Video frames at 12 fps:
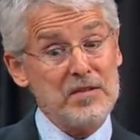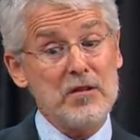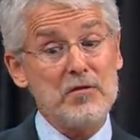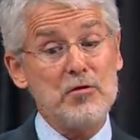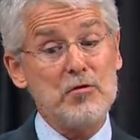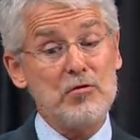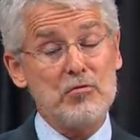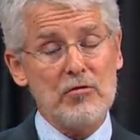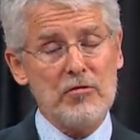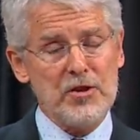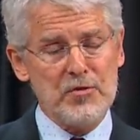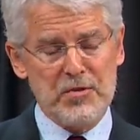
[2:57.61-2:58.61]
unusual
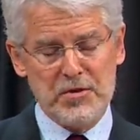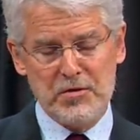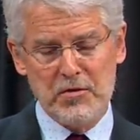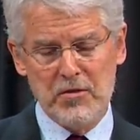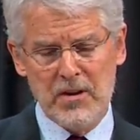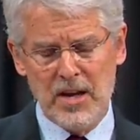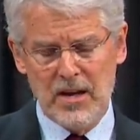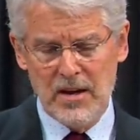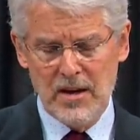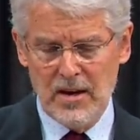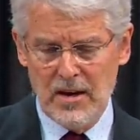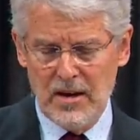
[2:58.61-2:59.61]
Christmas story.
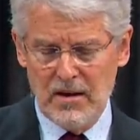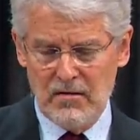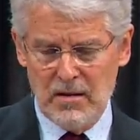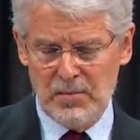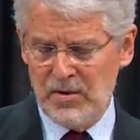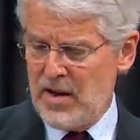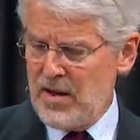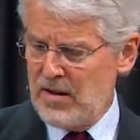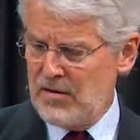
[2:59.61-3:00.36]
We pray